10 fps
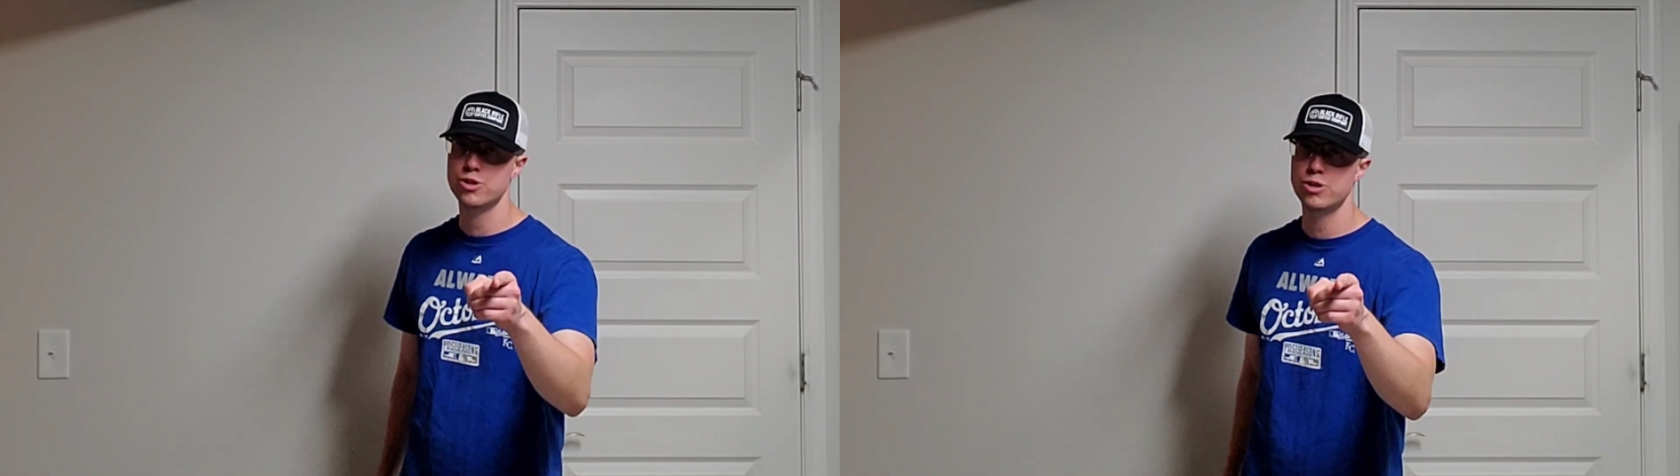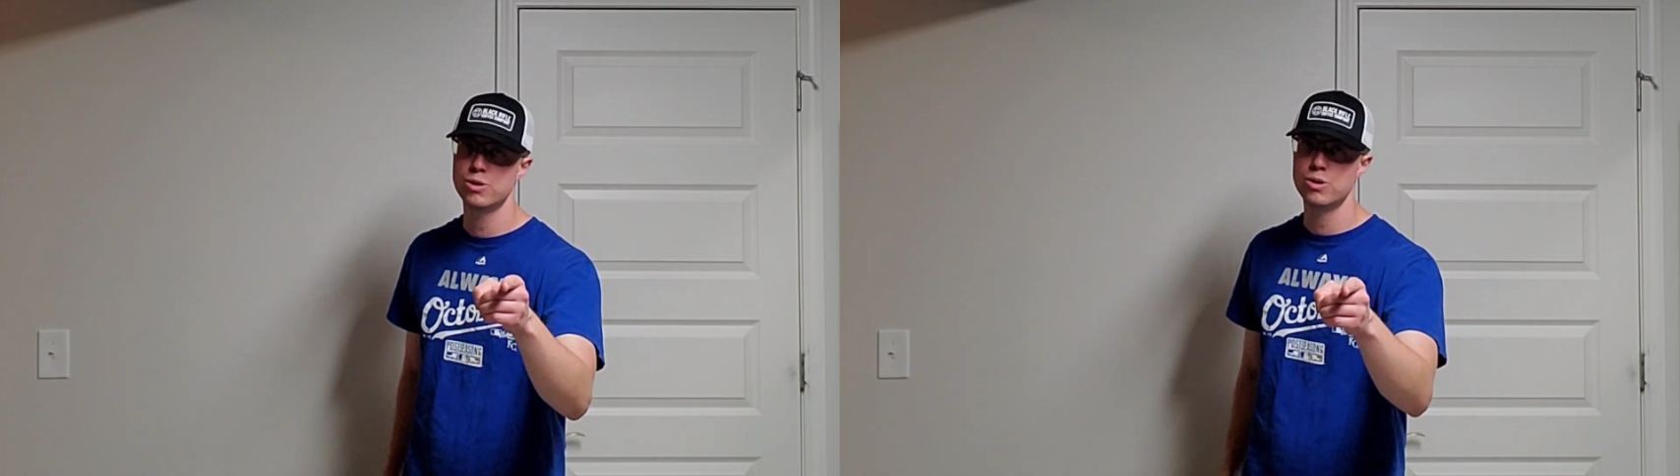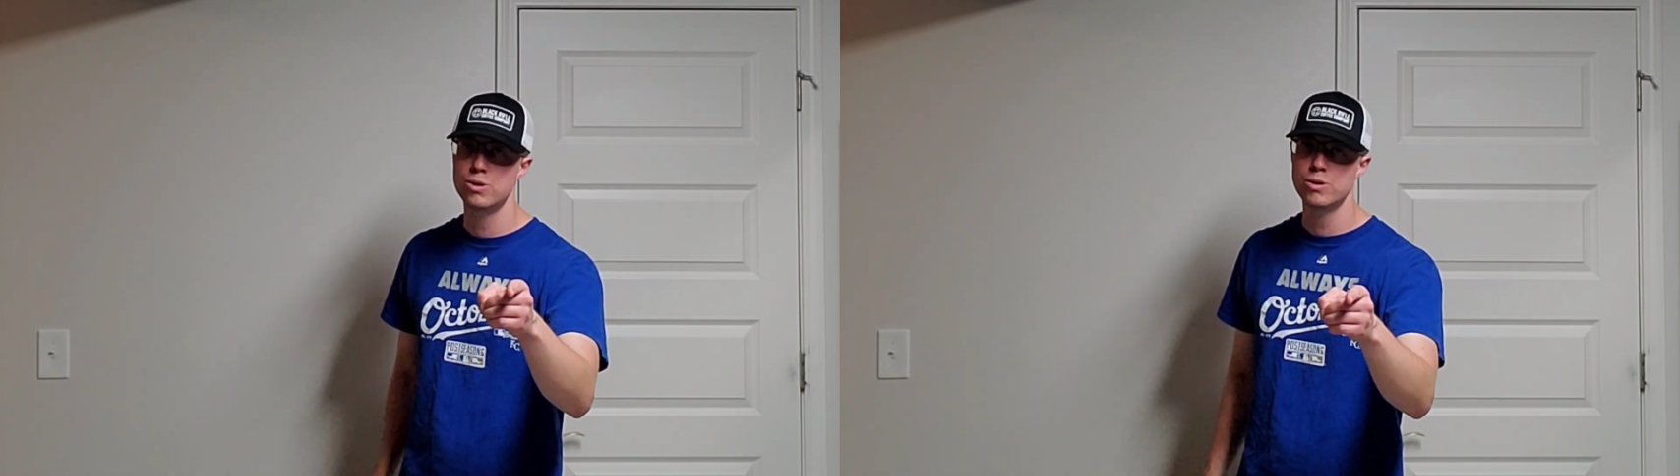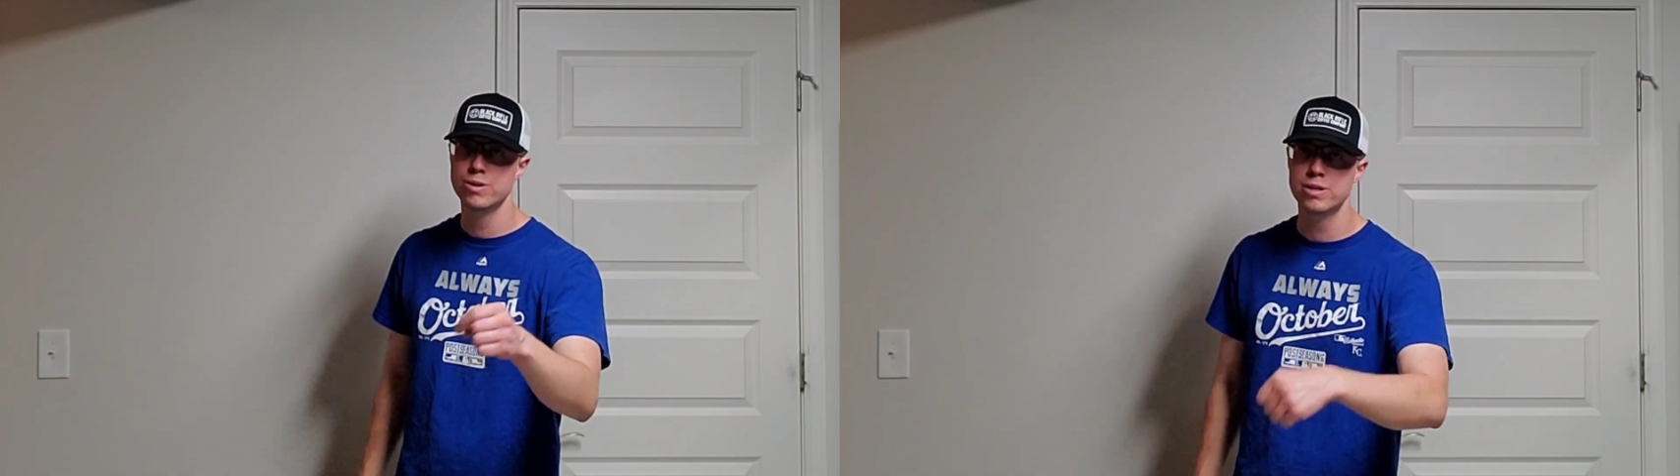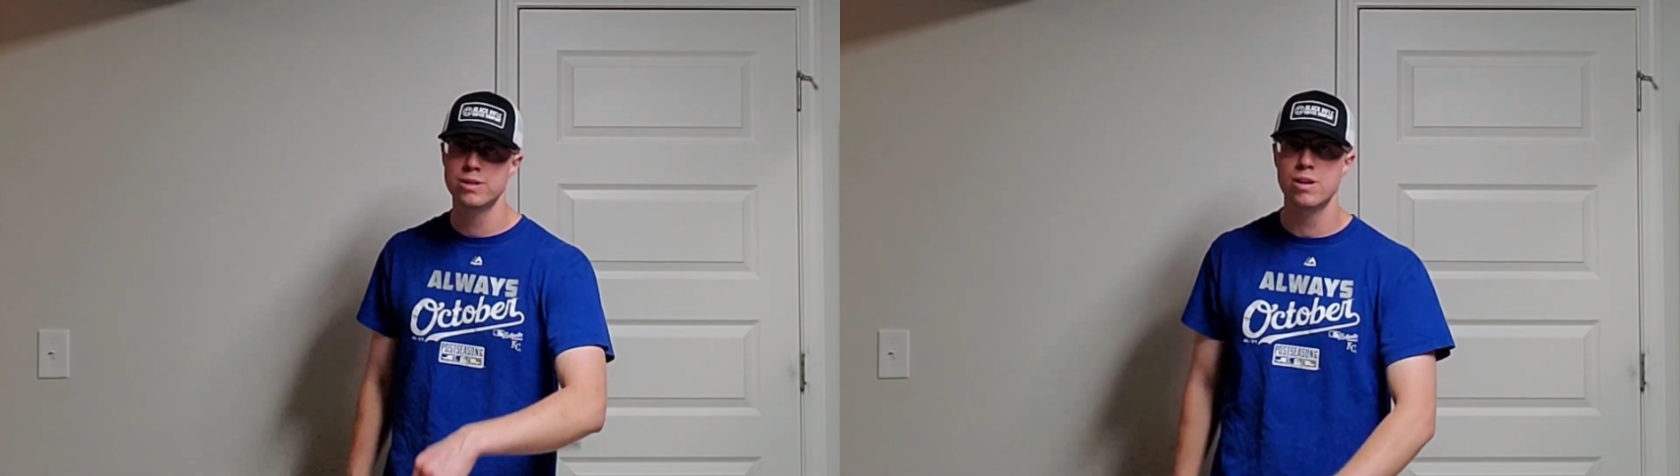you're
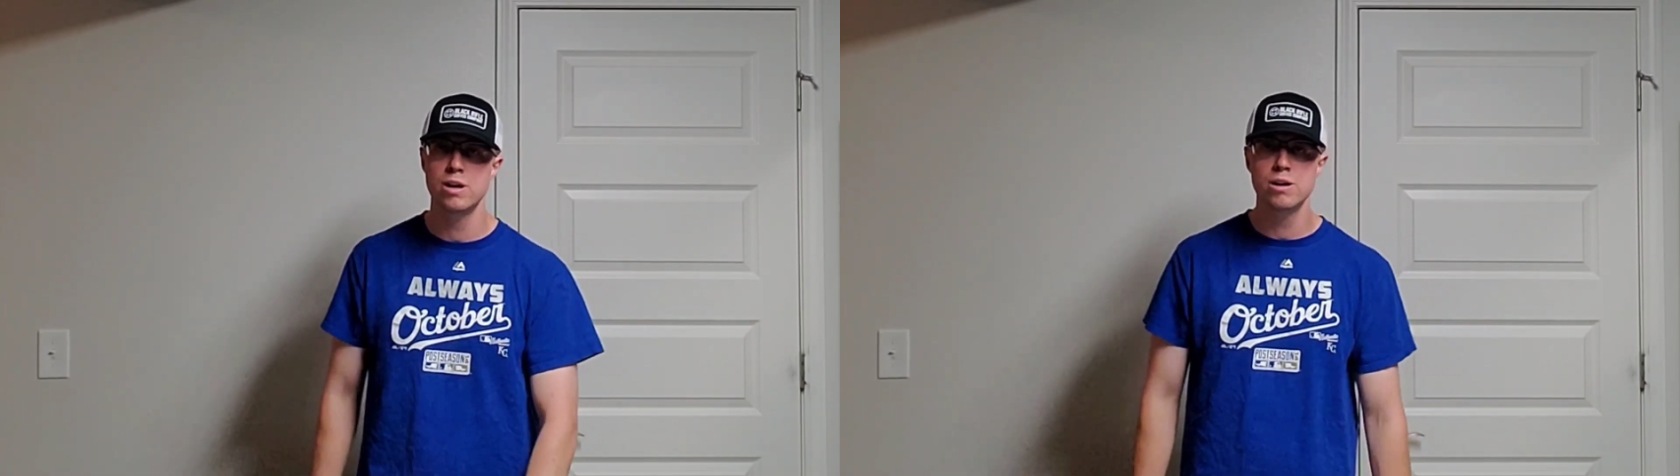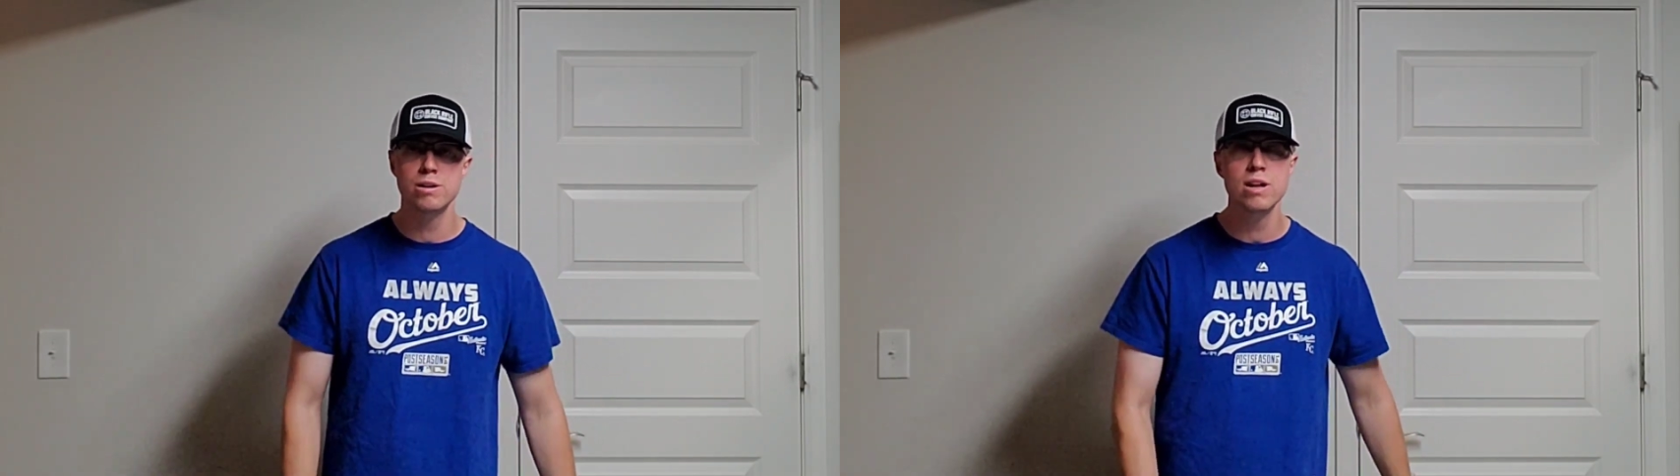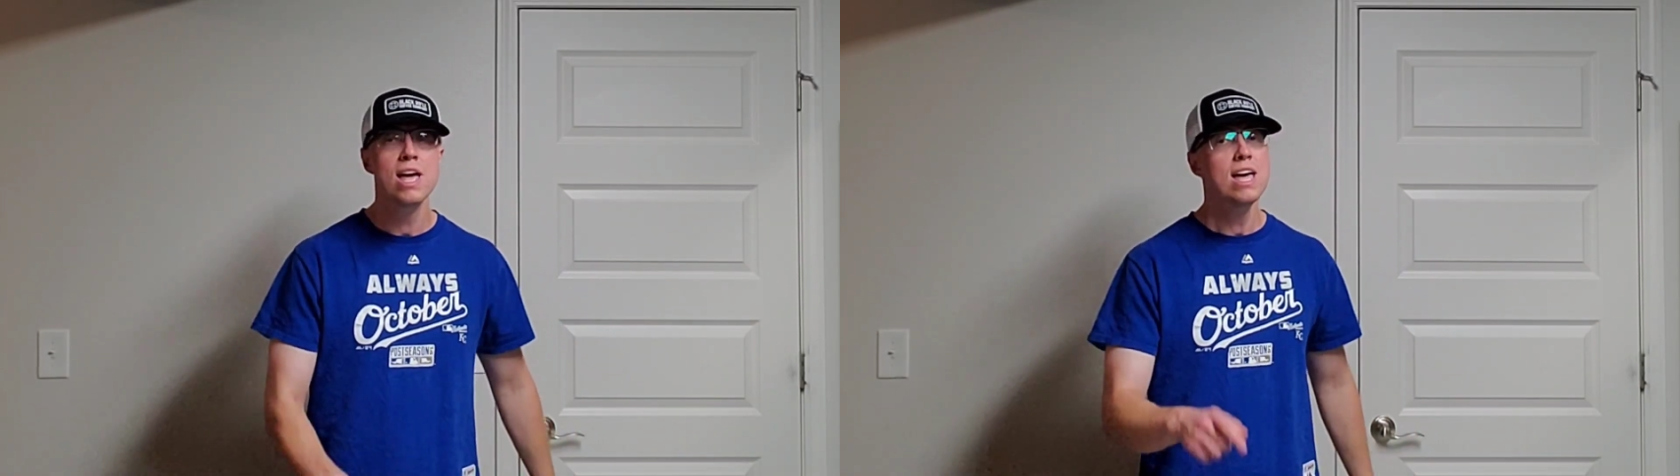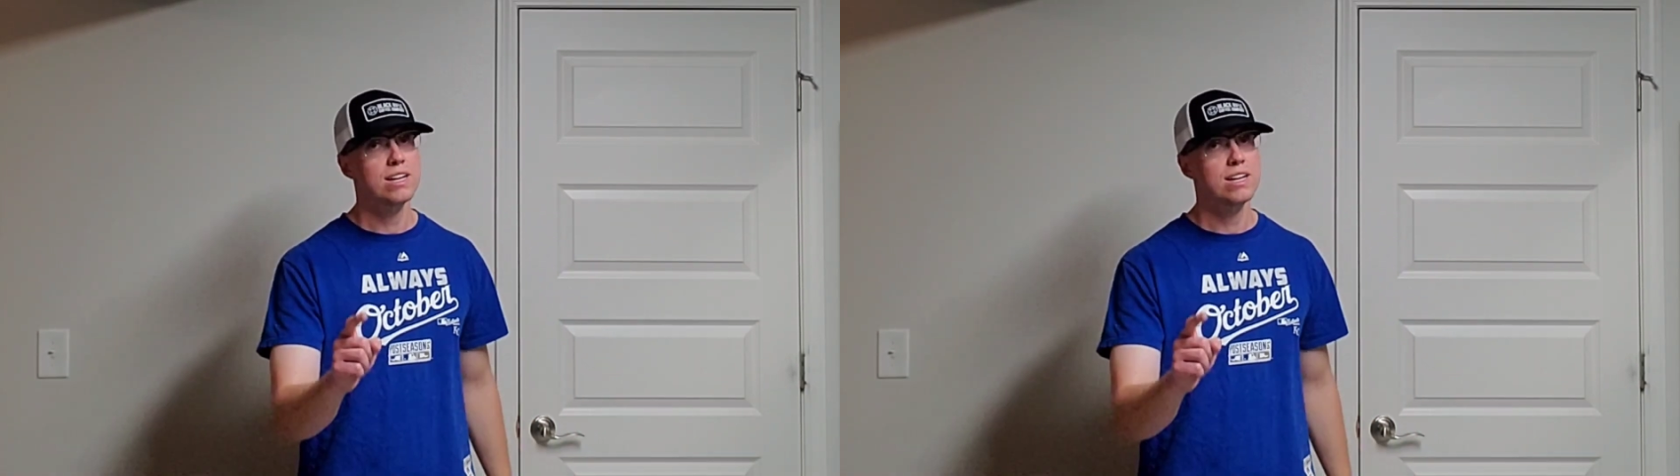holding on.